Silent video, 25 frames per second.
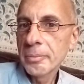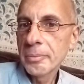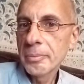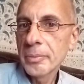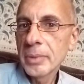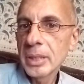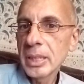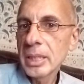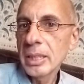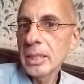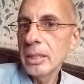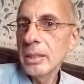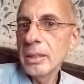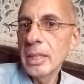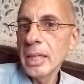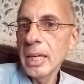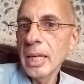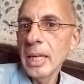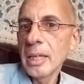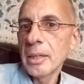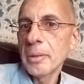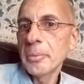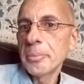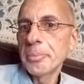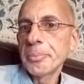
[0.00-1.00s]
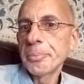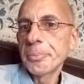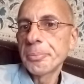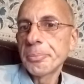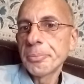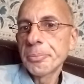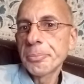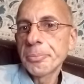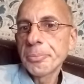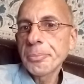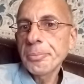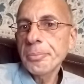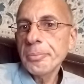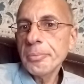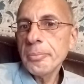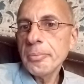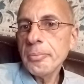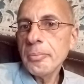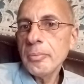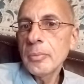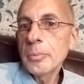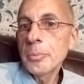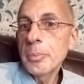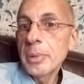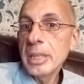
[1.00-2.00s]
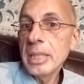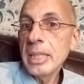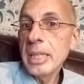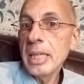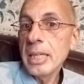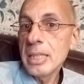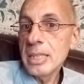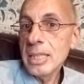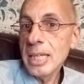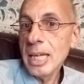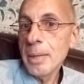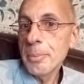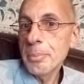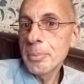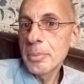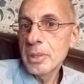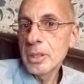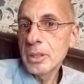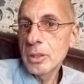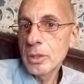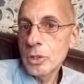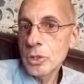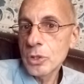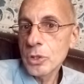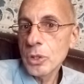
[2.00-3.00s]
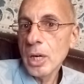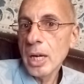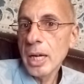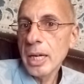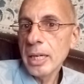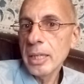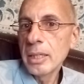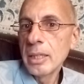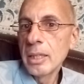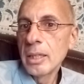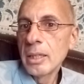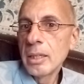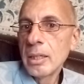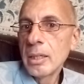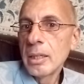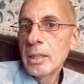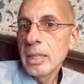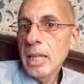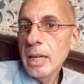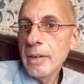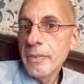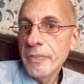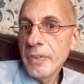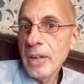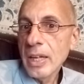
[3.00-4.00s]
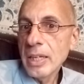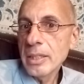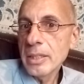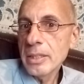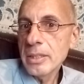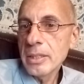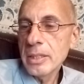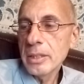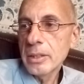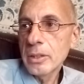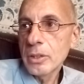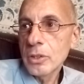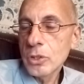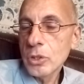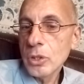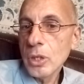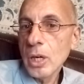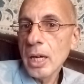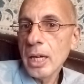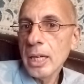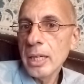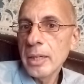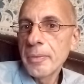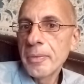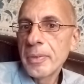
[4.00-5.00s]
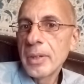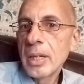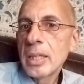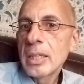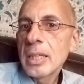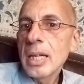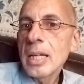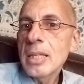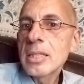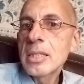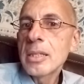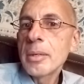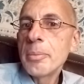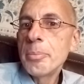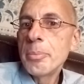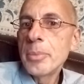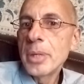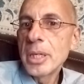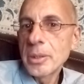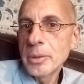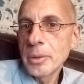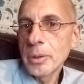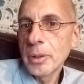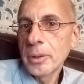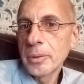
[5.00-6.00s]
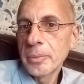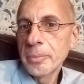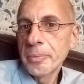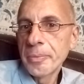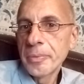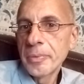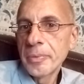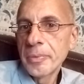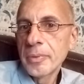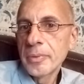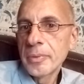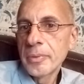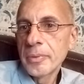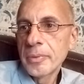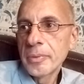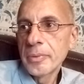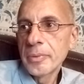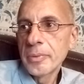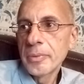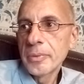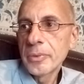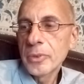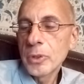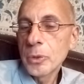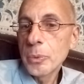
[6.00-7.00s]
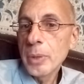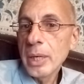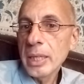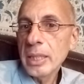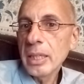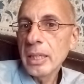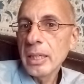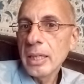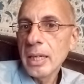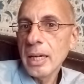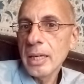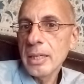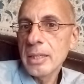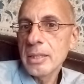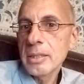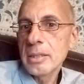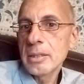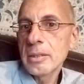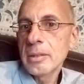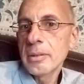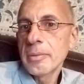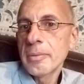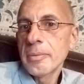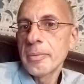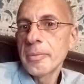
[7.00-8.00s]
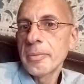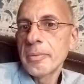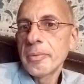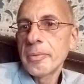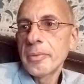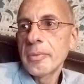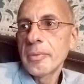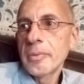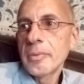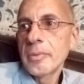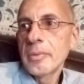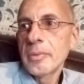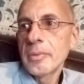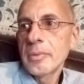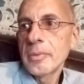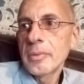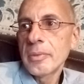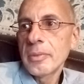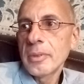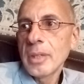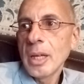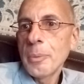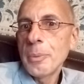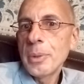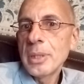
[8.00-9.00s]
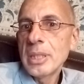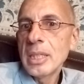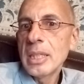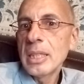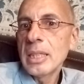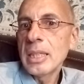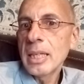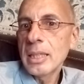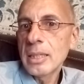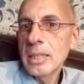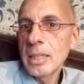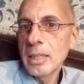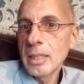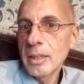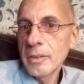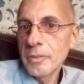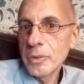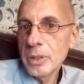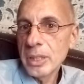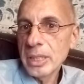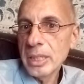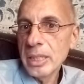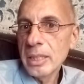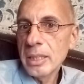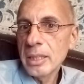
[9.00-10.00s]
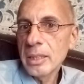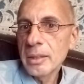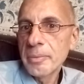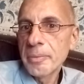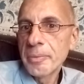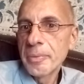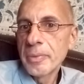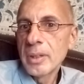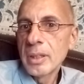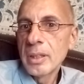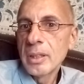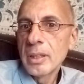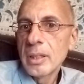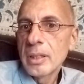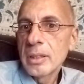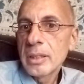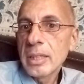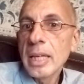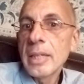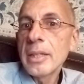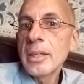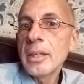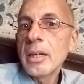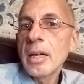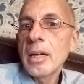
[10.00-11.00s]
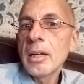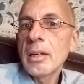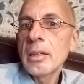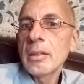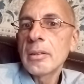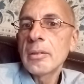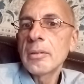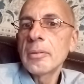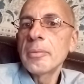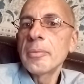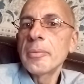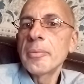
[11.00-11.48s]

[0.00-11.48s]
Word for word: but that you can. But the attempt to try, that fantasy to try, that's a mirror to recognize that we didn't get the love we needed. Then you gotta